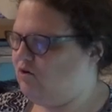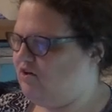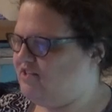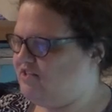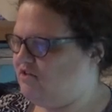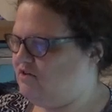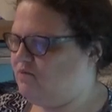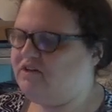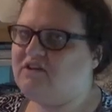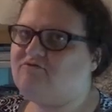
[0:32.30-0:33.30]
I'll start
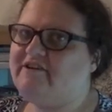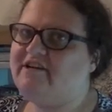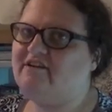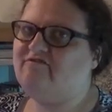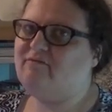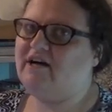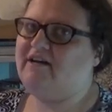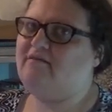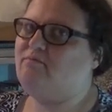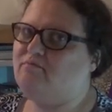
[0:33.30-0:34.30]
with three of
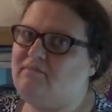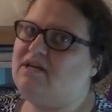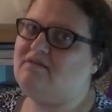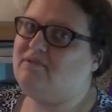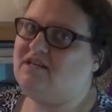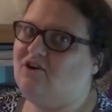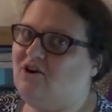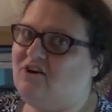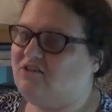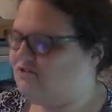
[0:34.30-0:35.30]
my maybe
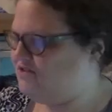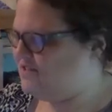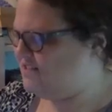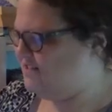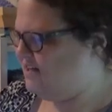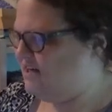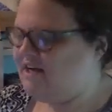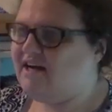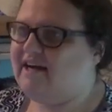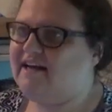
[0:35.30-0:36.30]
authors.
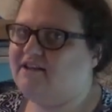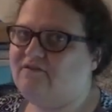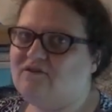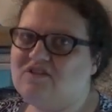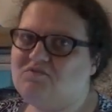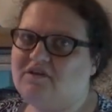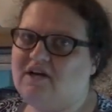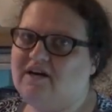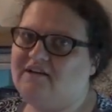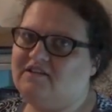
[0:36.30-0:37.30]
And the first one
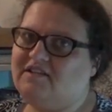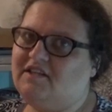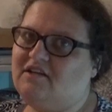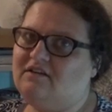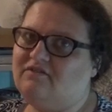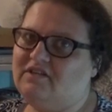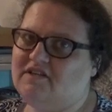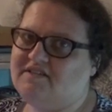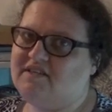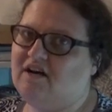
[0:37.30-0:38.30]
I could think of
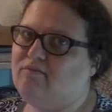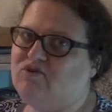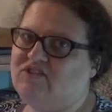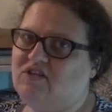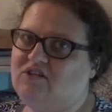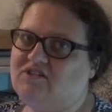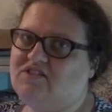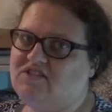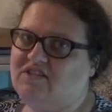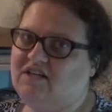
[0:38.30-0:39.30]
is Amos
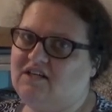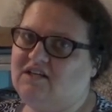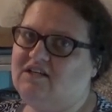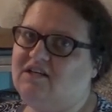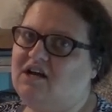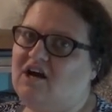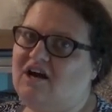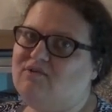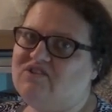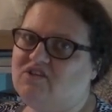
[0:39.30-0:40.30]
Oz. Uh,
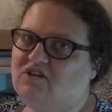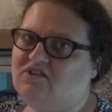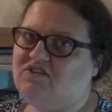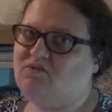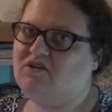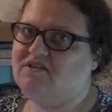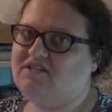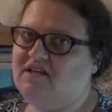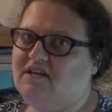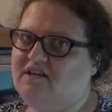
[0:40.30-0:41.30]
Amos Oz was
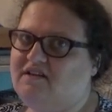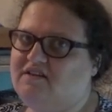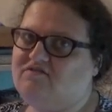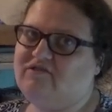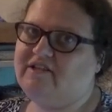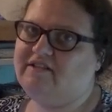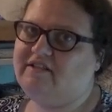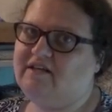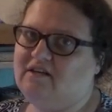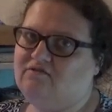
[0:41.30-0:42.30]
an
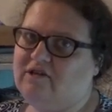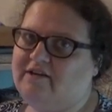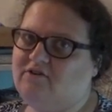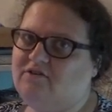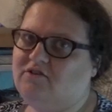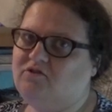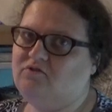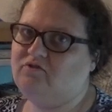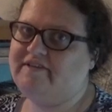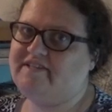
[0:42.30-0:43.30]
Israeli uh, writer who
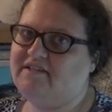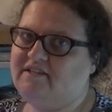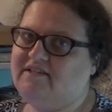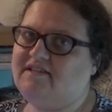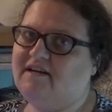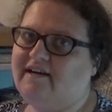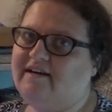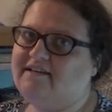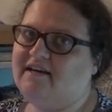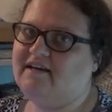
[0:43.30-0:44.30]
recently
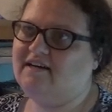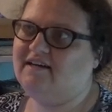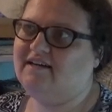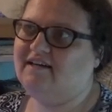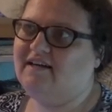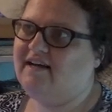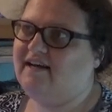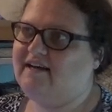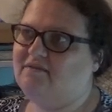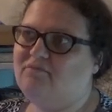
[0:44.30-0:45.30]
died. Uh,
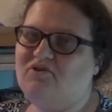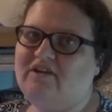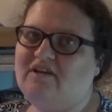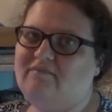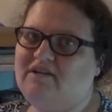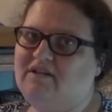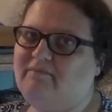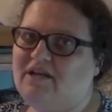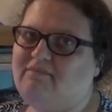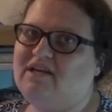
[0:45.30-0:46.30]
and I'm putting him in the
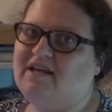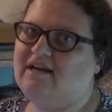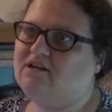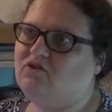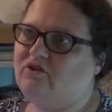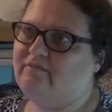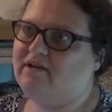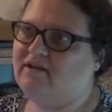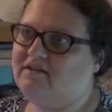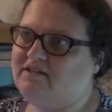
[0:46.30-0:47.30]
maybe category
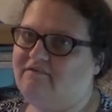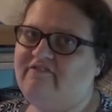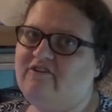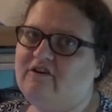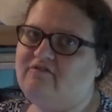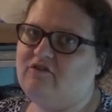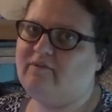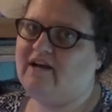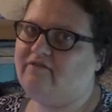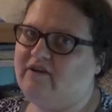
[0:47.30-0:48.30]
because I'm far from
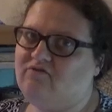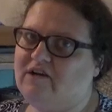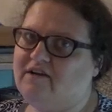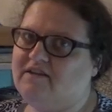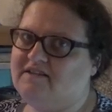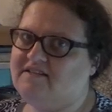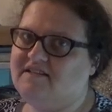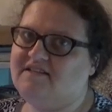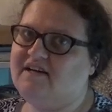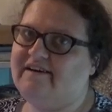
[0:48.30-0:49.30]
having read his
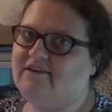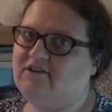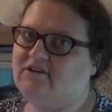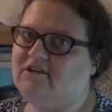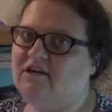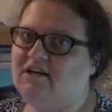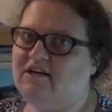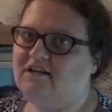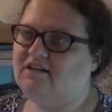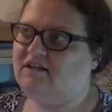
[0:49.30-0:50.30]
entire
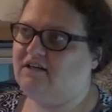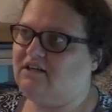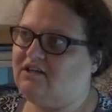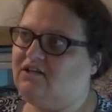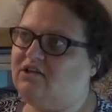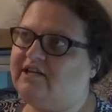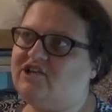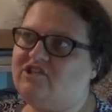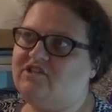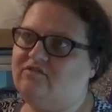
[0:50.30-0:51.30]
uh,
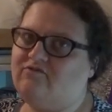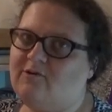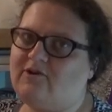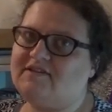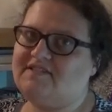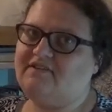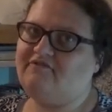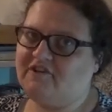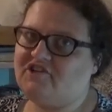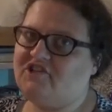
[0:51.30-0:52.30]
collection of works in
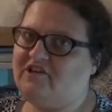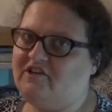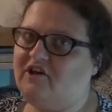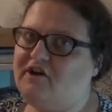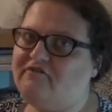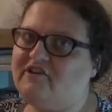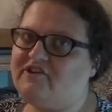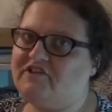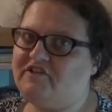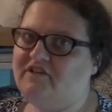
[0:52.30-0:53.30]
fiction and
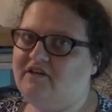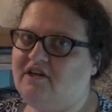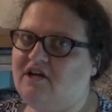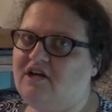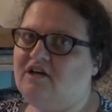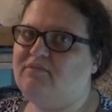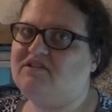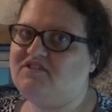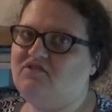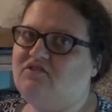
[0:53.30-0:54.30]
nonfiction,
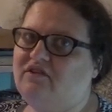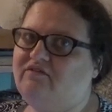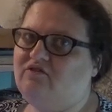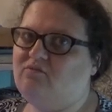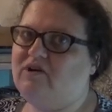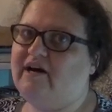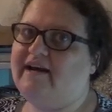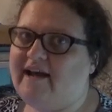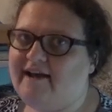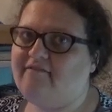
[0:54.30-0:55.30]
but certainly from what I
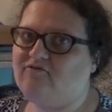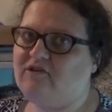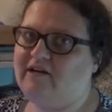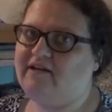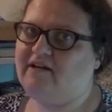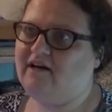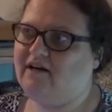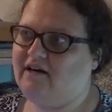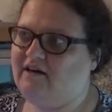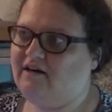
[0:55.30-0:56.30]
have read,
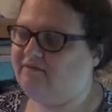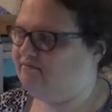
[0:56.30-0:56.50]
uh,